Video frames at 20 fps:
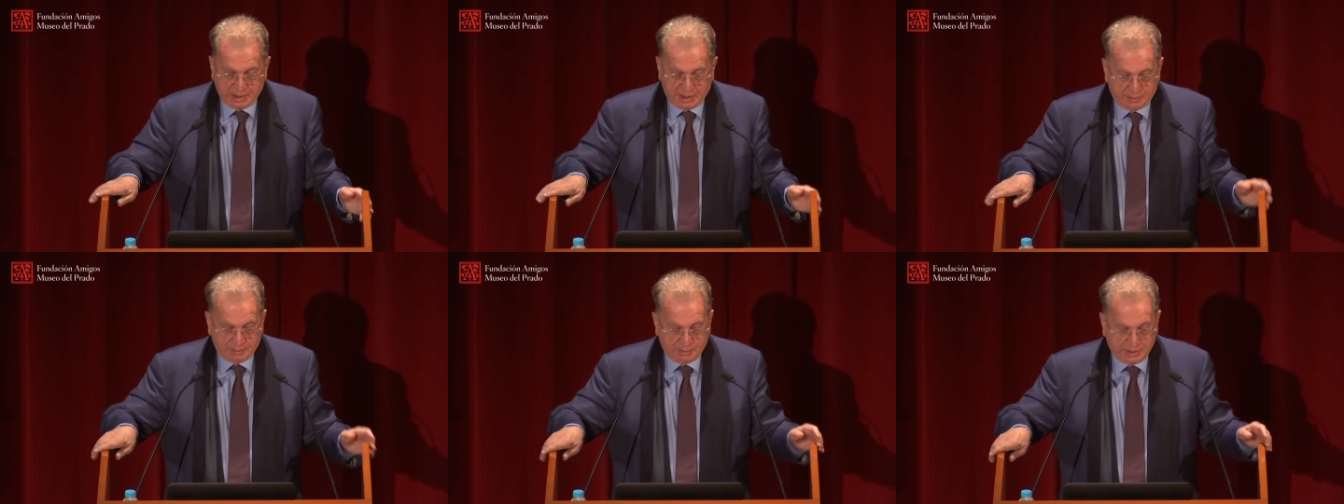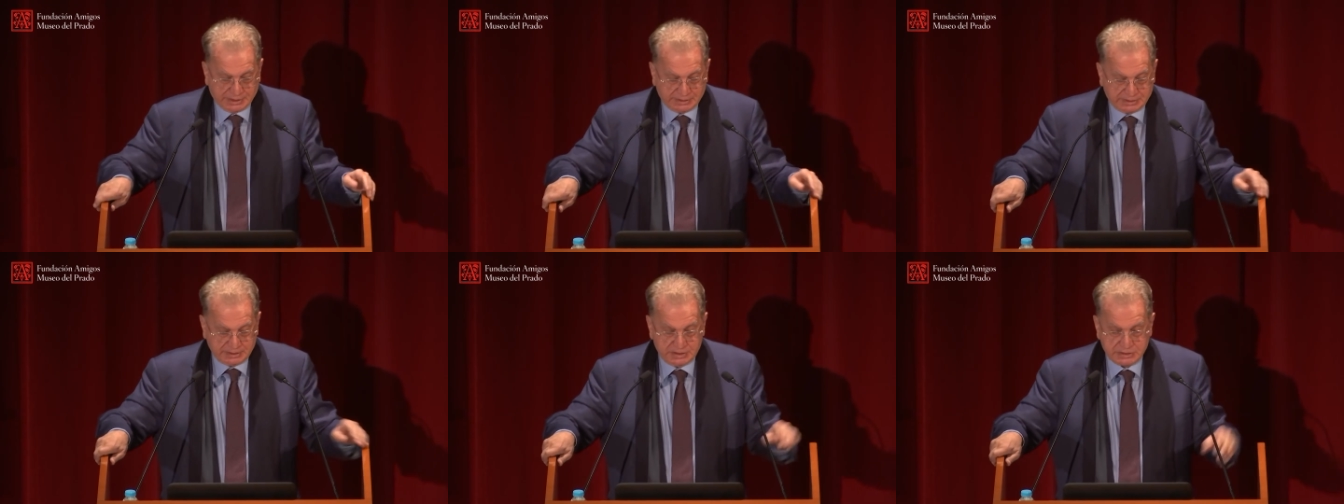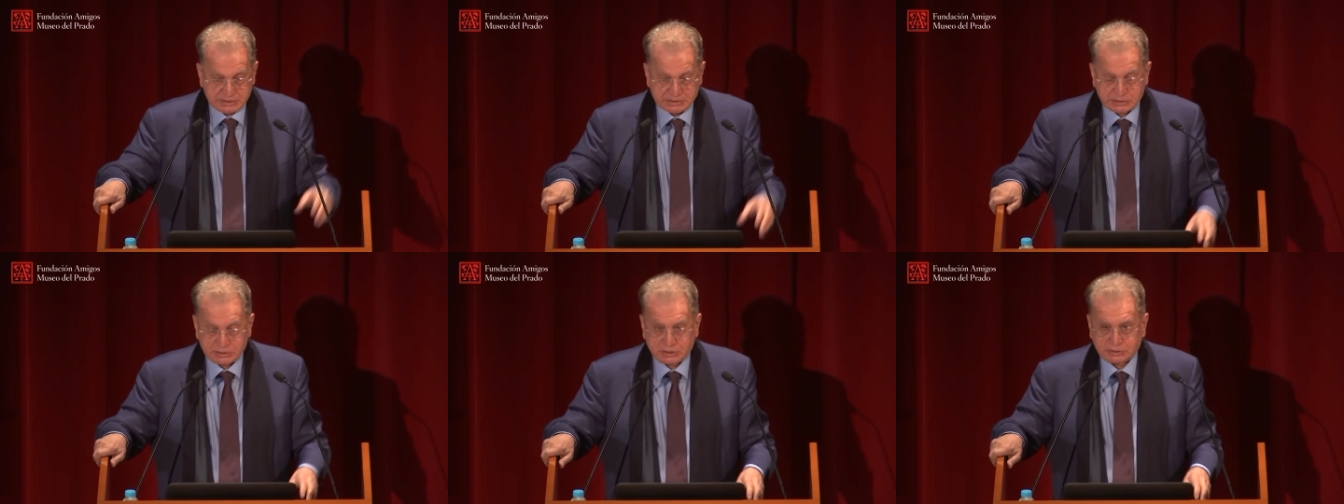But
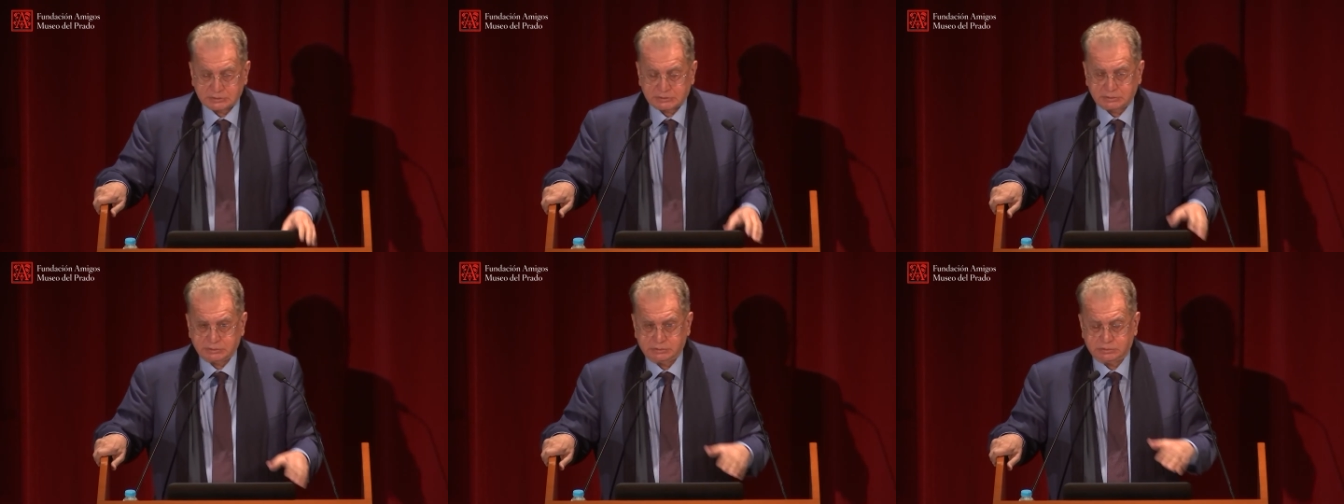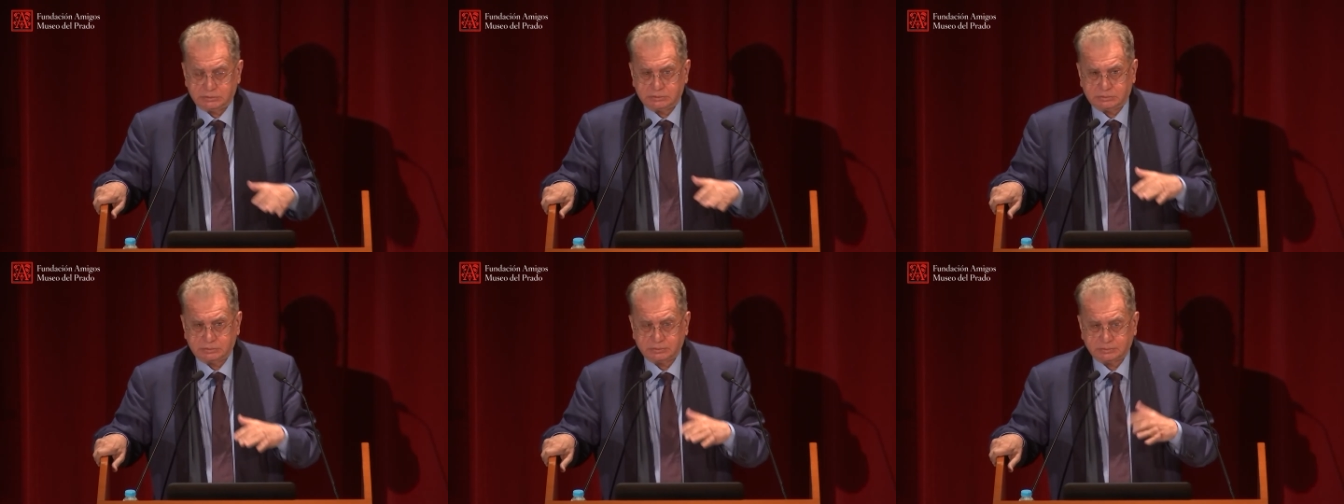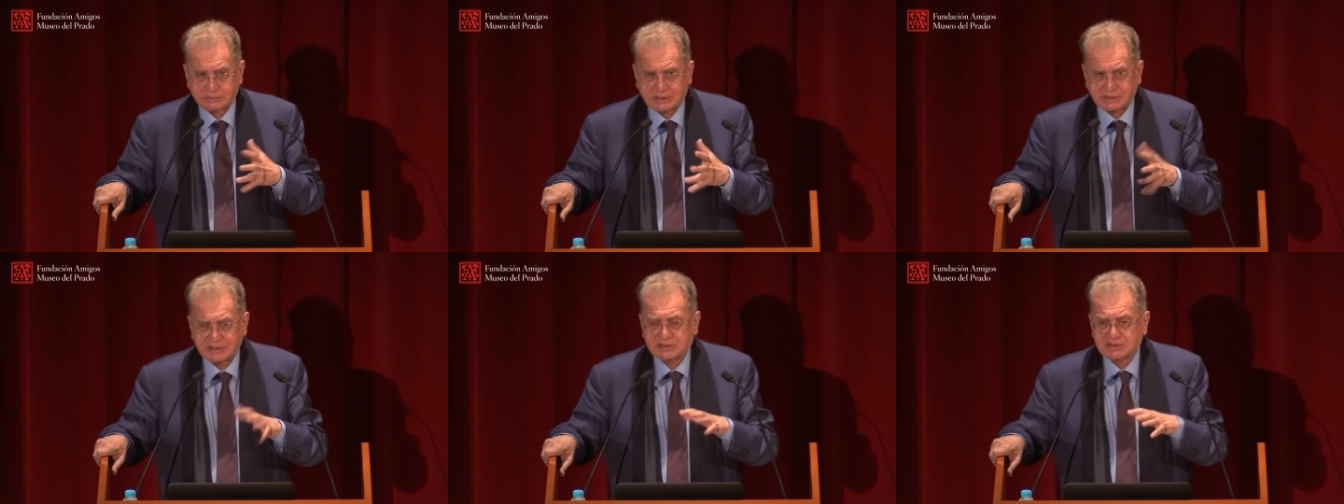it's not,
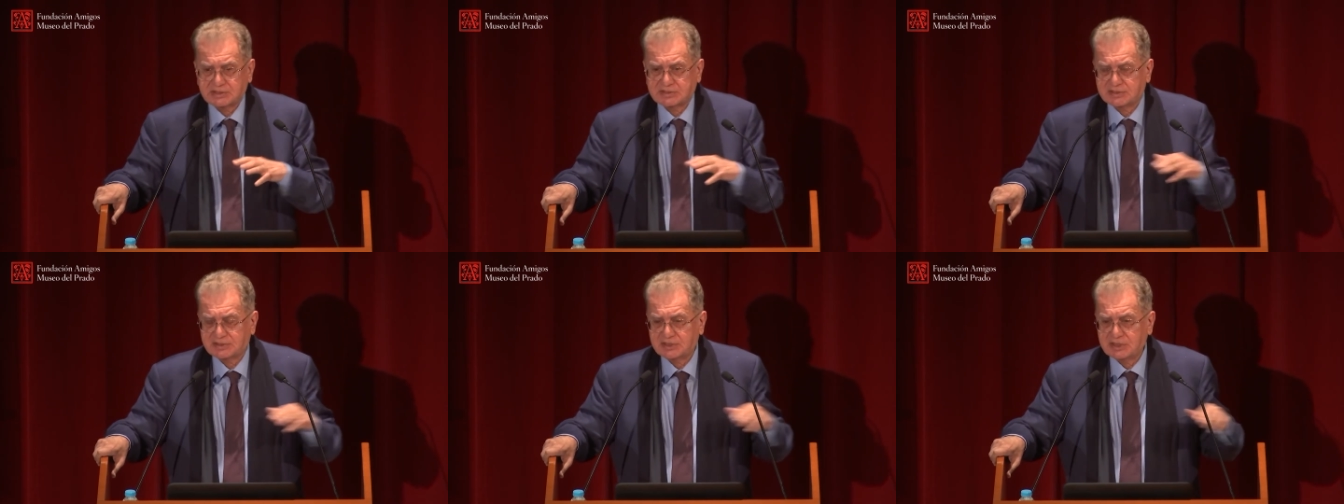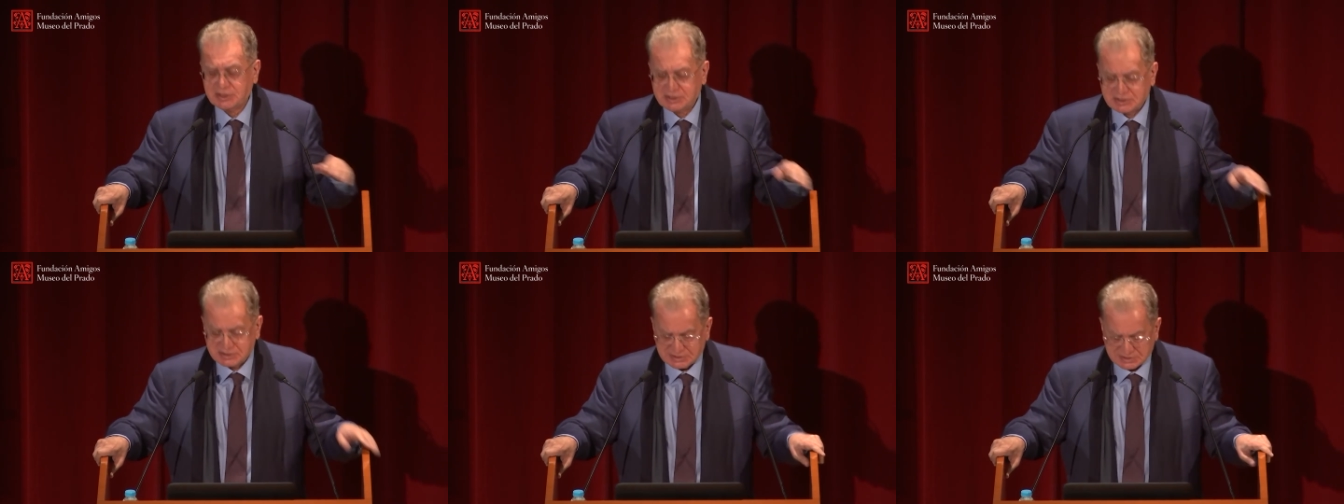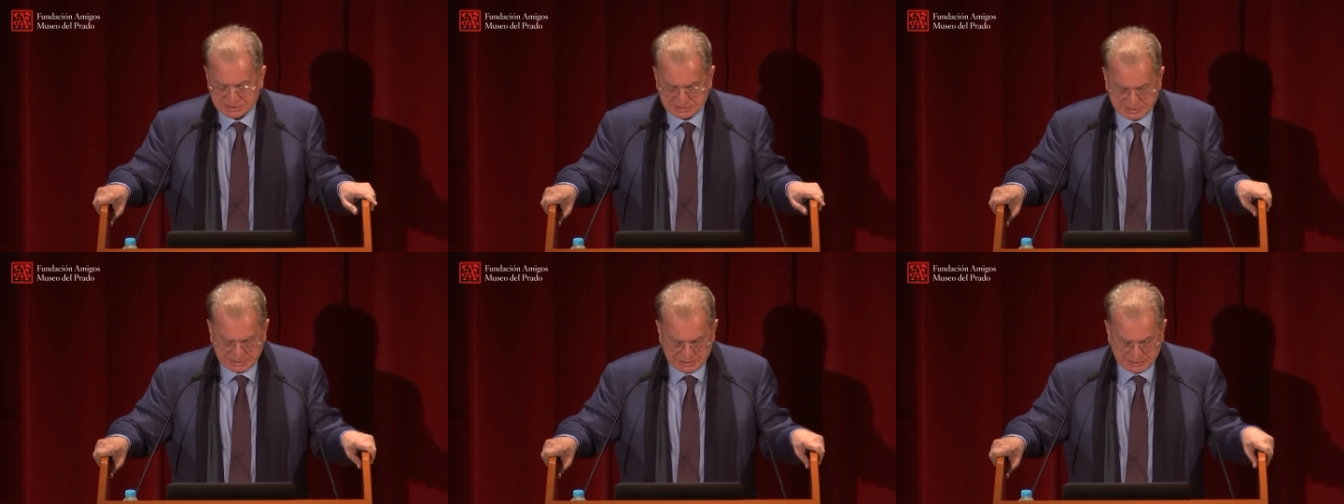but it is the
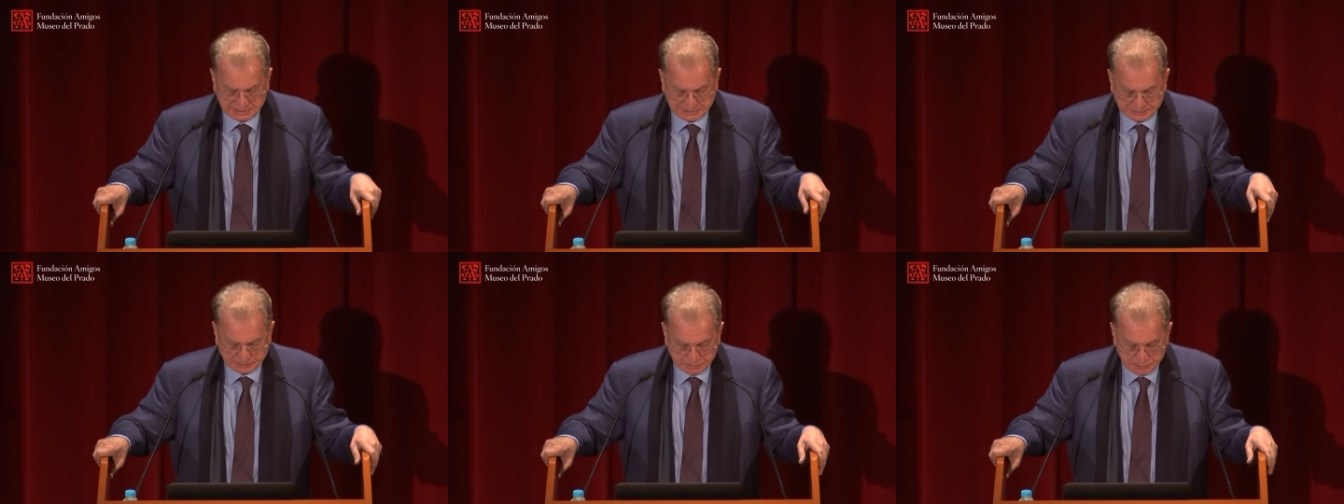easiest thing.